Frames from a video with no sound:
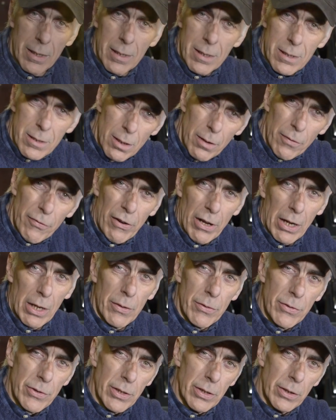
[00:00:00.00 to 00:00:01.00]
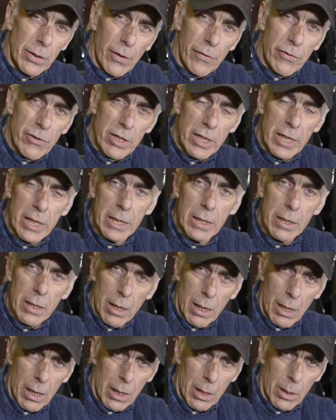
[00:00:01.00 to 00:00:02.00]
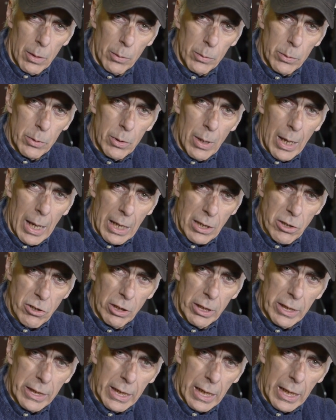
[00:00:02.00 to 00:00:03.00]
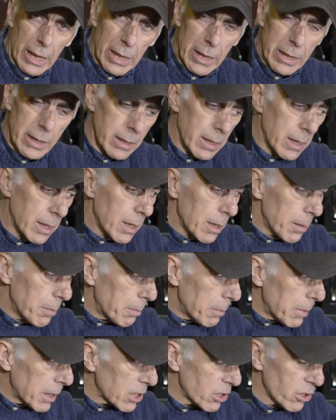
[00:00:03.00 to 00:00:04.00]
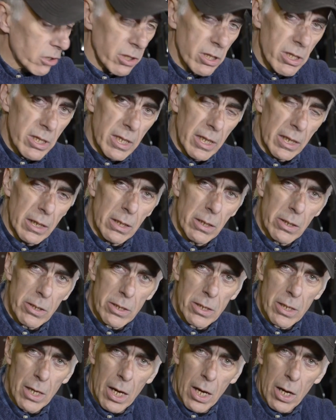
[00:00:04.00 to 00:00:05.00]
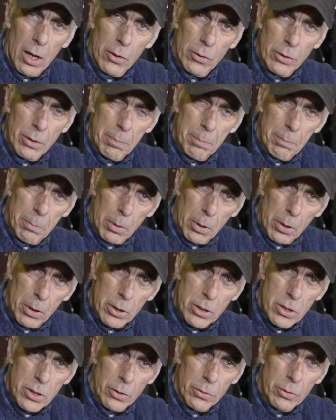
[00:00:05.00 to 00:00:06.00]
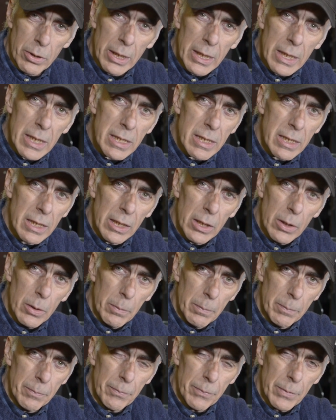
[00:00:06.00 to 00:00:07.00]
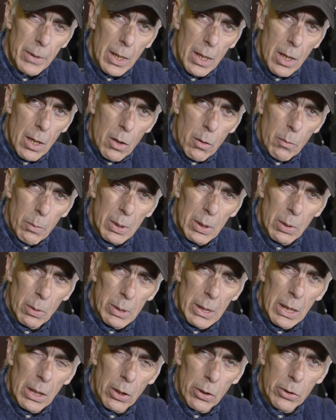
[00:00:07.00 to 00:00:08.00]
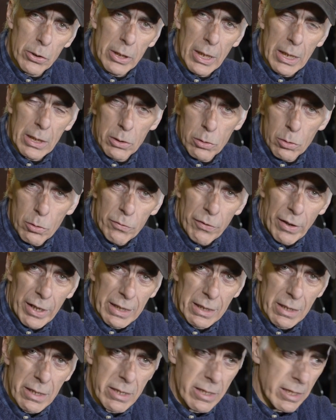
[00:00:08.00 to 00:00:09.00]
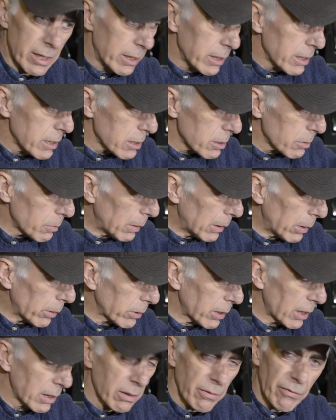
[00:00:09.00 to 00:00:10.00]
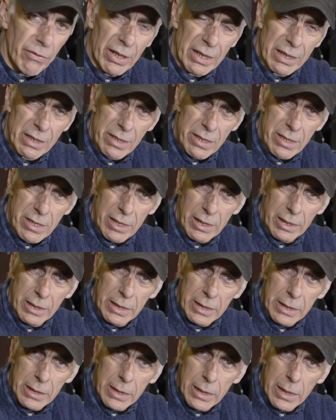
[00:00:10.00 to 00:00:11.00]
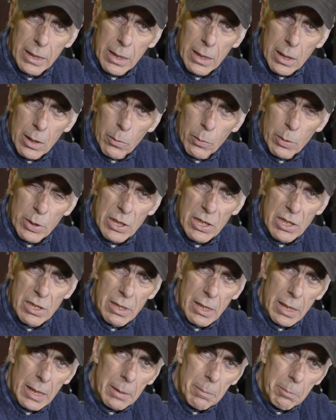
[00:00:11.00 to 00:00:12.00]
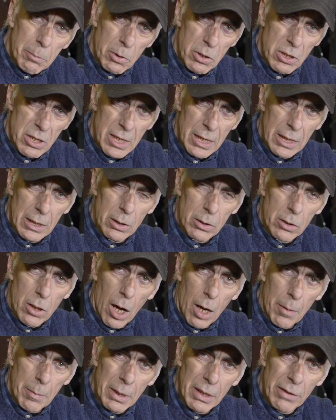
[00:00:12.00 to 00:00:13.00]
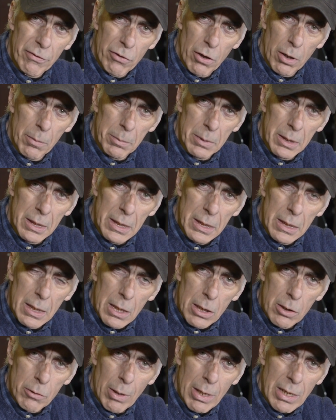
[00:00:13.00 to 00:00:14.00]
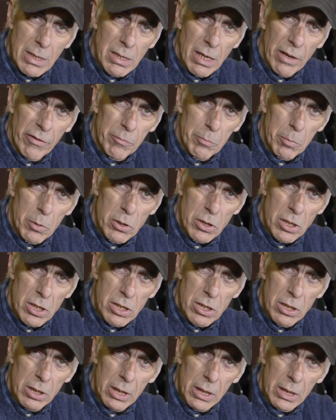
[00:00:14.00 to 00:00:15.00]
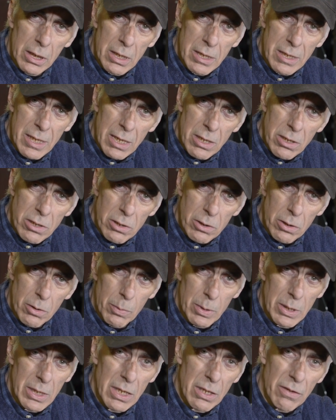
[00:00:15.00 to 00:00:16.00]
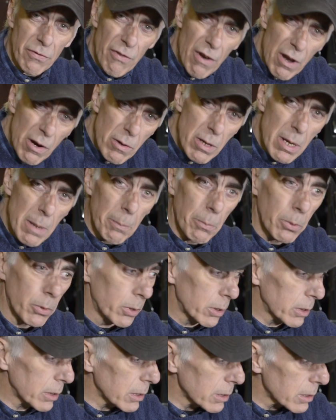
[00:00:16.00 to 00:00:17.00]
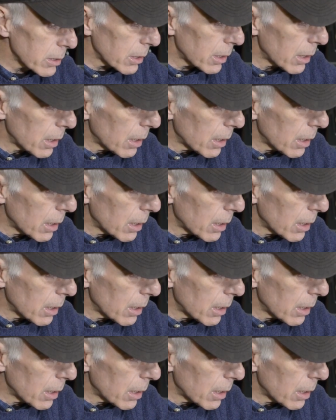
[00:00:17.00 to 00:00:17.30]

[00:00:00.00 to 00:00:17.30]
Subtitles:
So fellows, you've seen how you actually can measure the signals on the plugs on the ECU. We only looked at two vital signs. We looked at the vital sign, which is the input signal coming from the crankshaft positioning sensor, which is very important,